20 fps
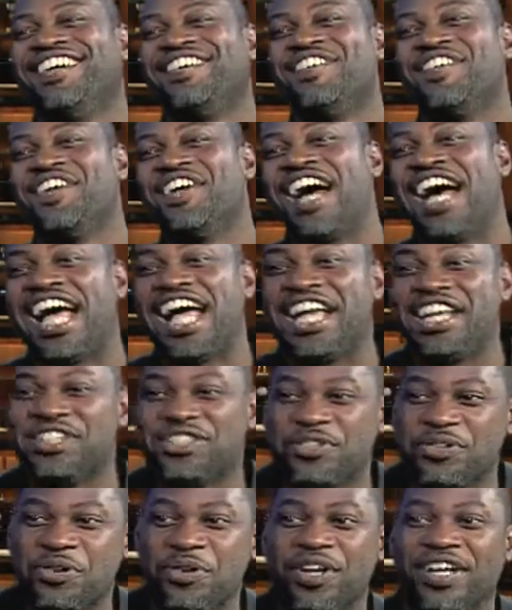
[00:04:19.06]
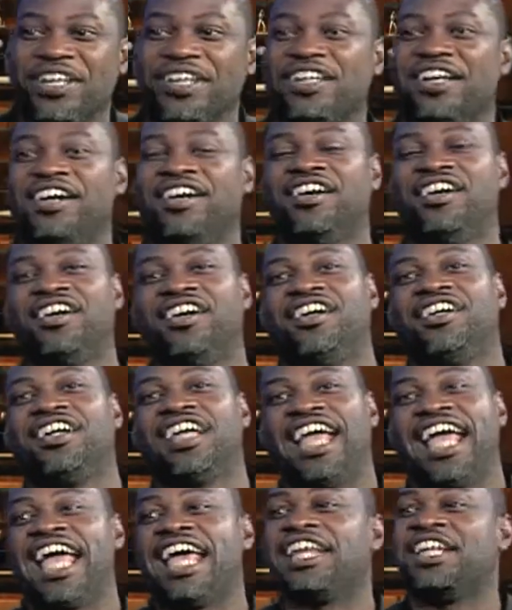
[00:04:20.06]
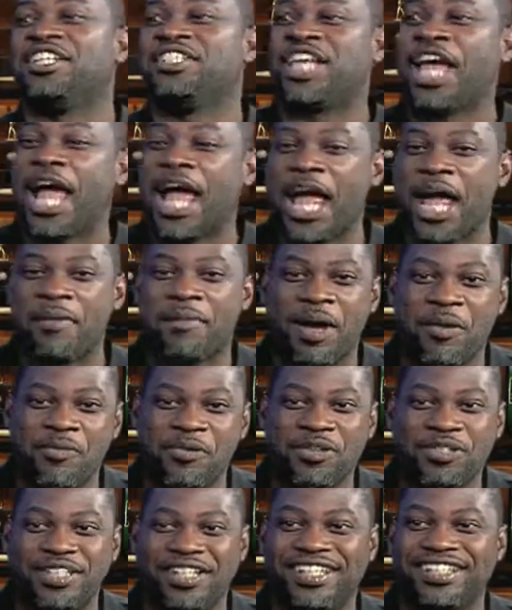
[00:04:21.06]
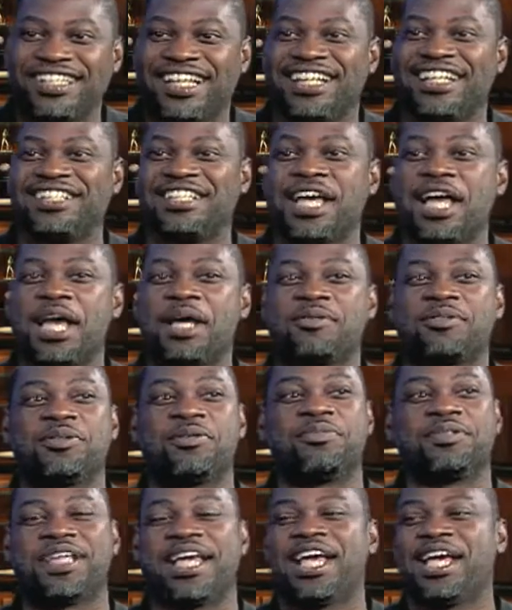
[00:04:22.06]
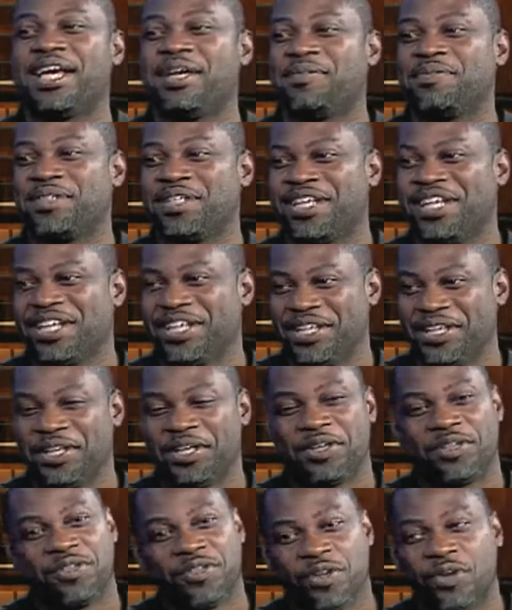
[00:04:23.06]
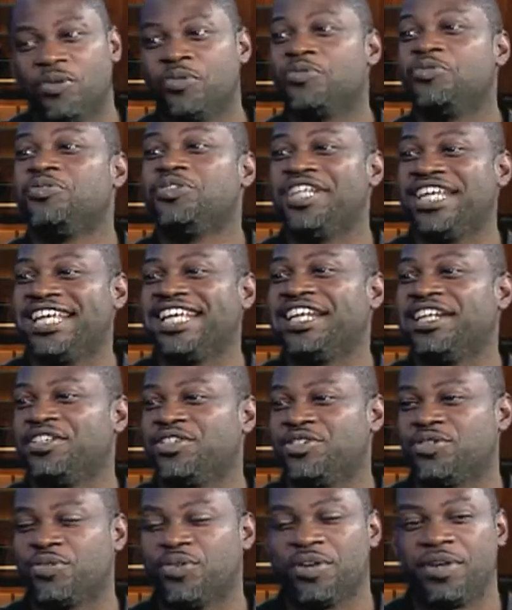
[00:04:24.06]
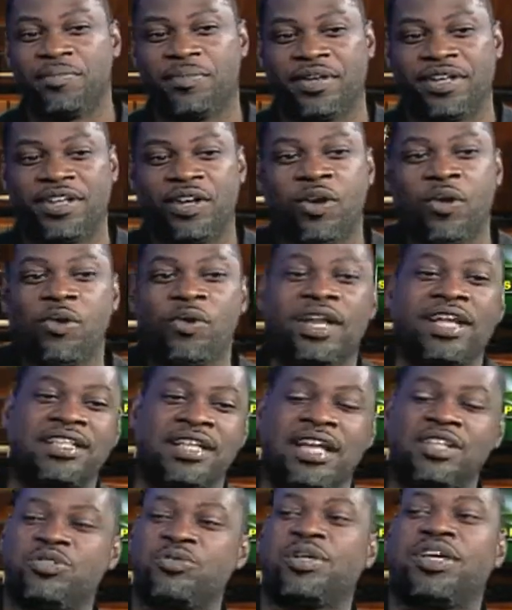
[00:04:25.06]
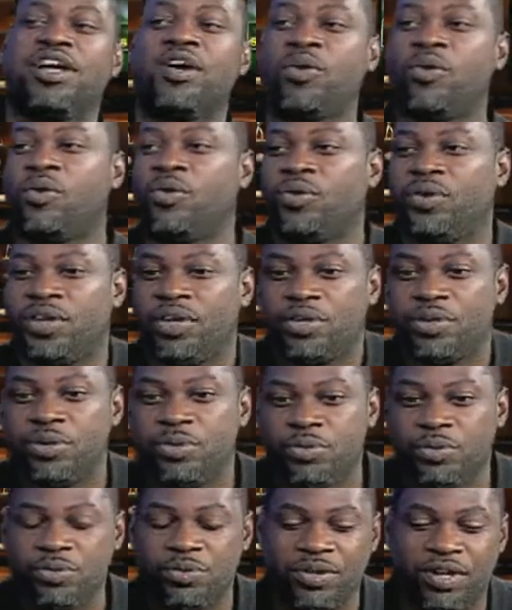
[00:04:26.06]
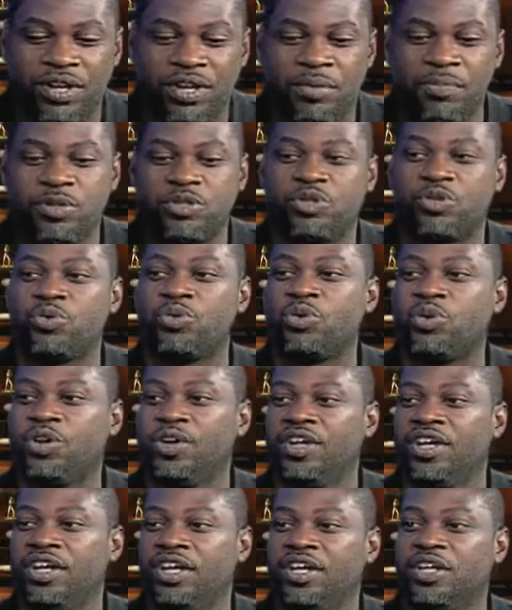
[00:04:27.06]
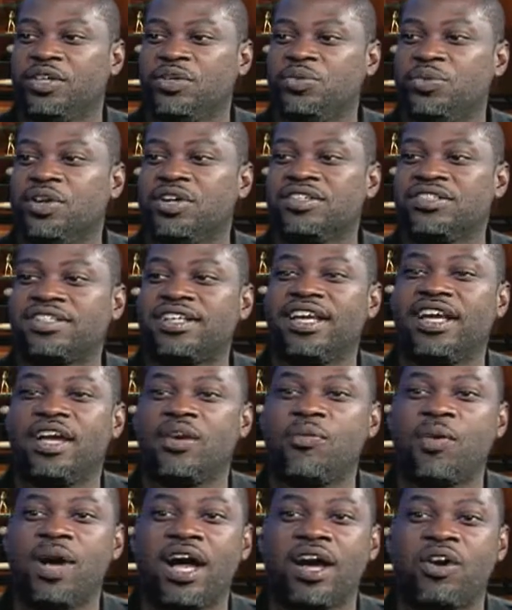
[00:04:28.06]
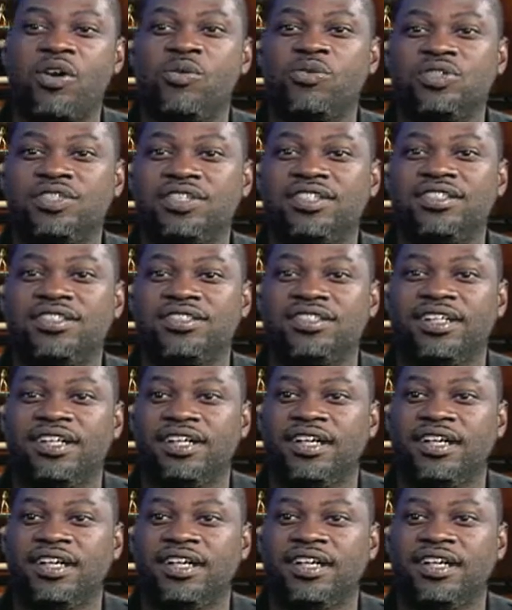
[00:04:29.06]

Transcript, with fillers: well, I enjoyed it. Uh, at the time, I will say this at the time sometimes you know, you didn't enjoy it. But the, as you get older and you uh, mature, you understand why coaches